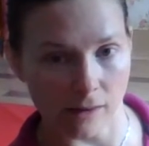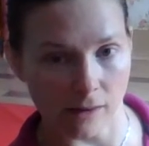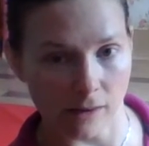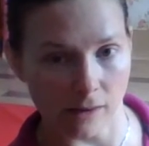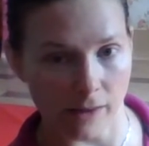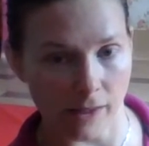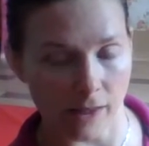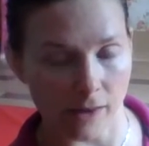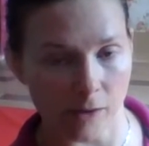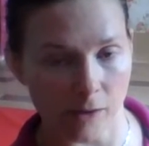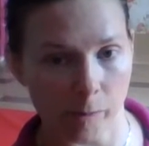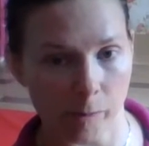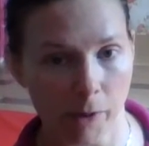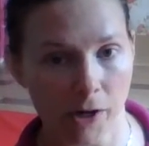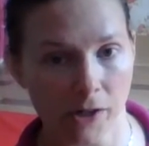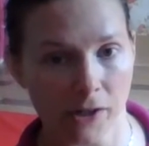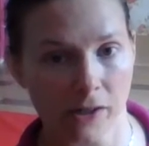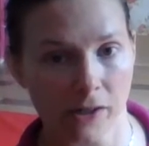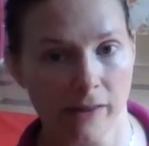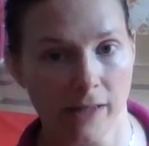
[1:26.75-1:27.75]
the other
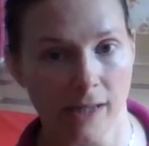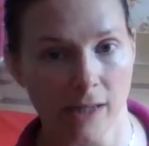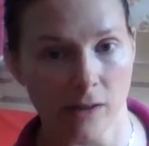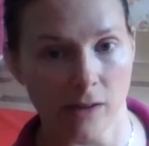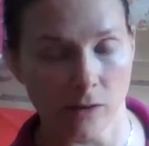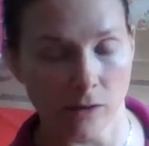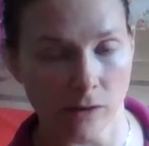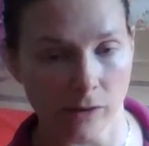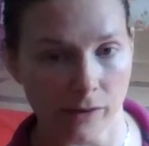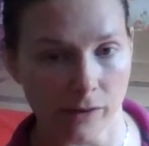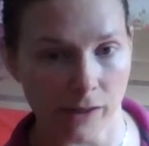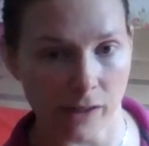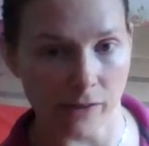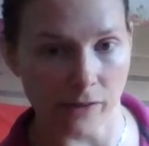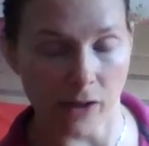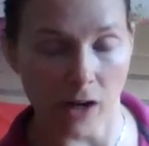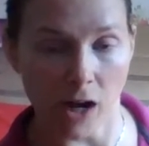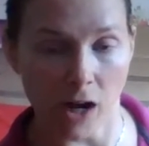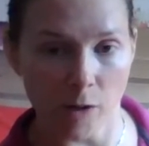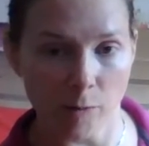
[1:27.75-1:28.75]
part of that, or the other
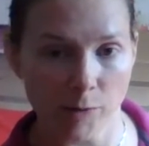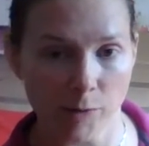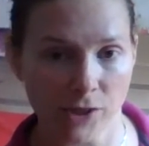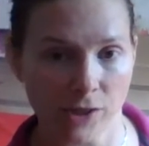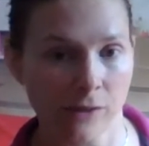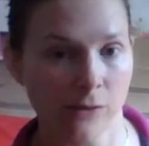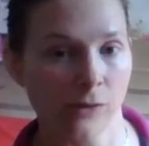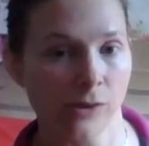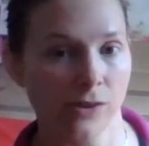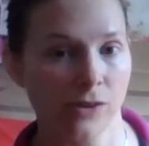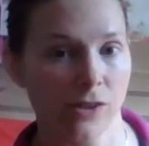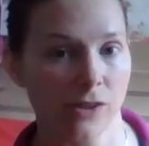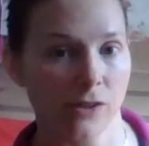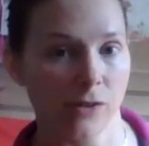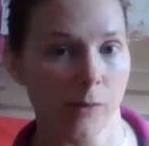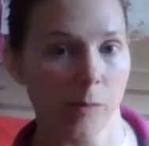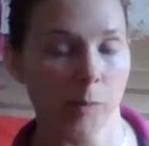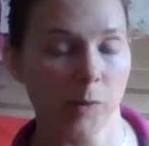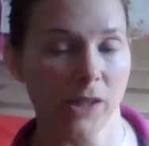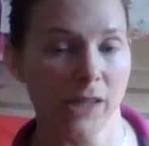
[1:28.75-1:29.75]
option, was to
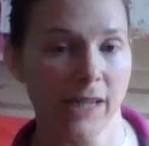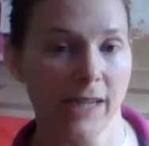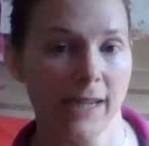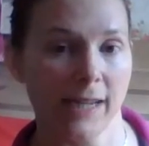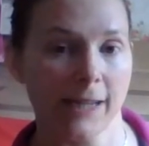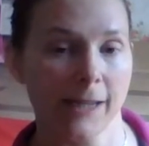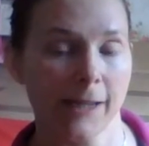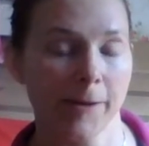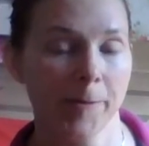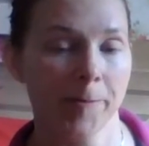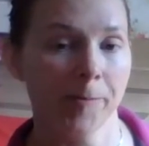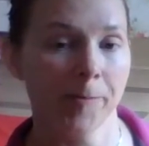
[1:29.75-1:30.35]
do plank.